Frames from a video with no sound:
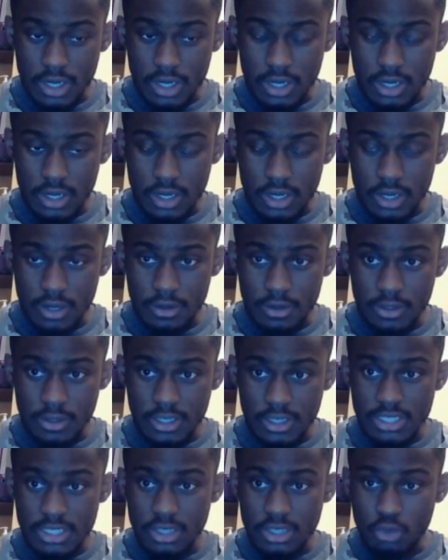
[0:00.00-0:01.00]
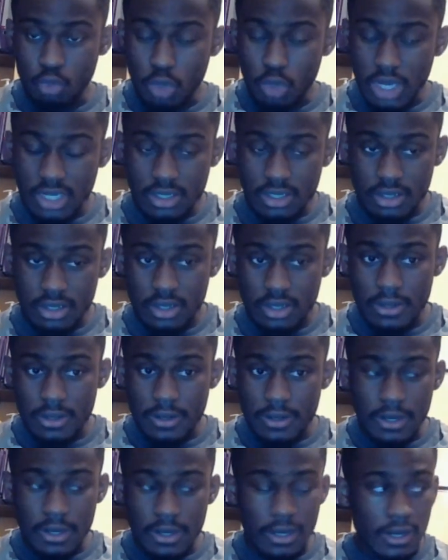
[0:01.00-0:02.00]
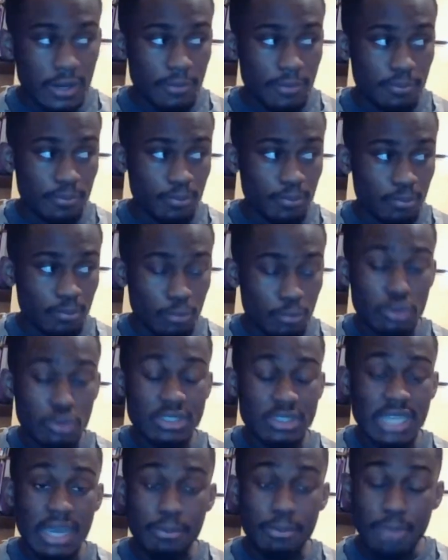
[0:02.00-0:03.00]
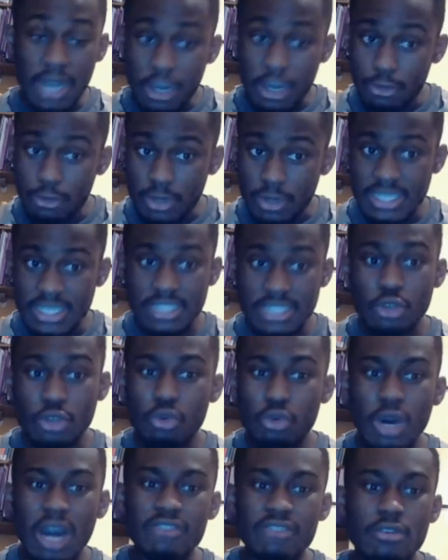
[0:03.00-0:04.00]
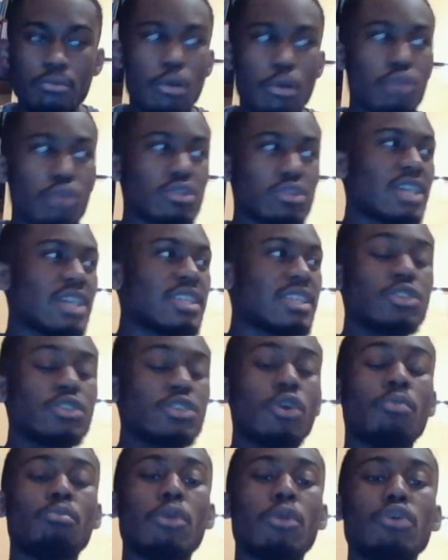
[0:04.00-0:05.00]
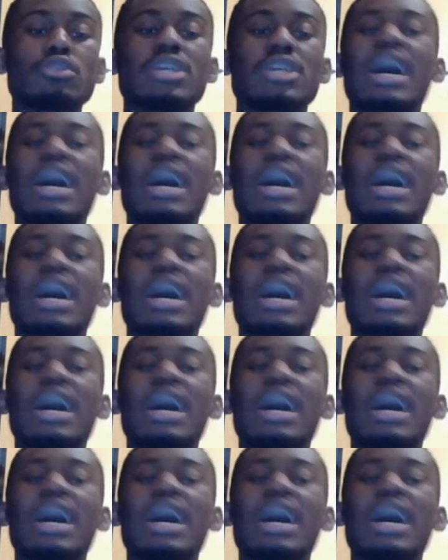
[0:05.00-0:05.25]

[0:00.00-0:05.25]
Okay? And Lord willing, the Hawra which means Lord willing, we are part of the elect.